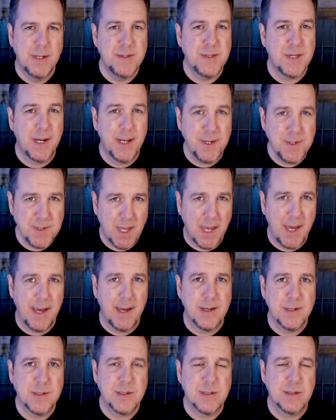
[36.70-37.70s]
Today's
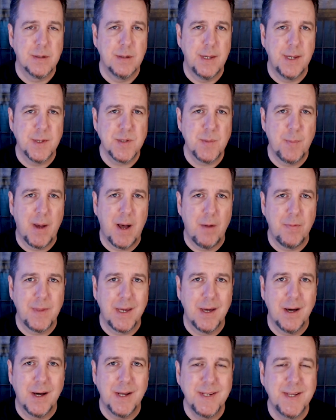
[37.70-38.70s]
case is about
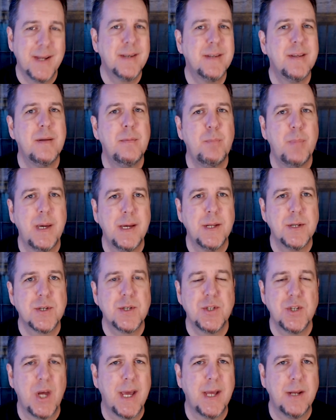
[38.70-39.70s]
the Huntington
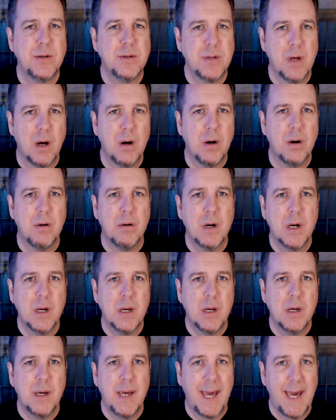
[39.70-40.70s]
Beach Jane Doe
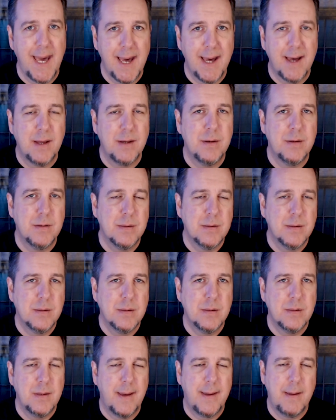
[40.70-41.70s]
and
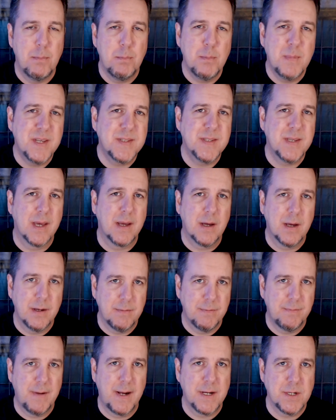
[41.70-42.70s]
a missing
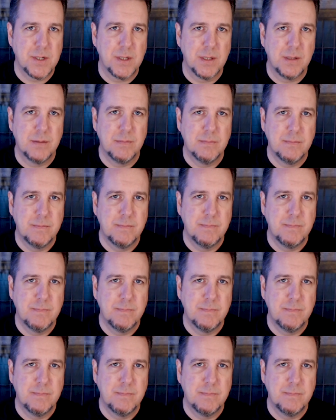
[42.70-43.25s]
confession.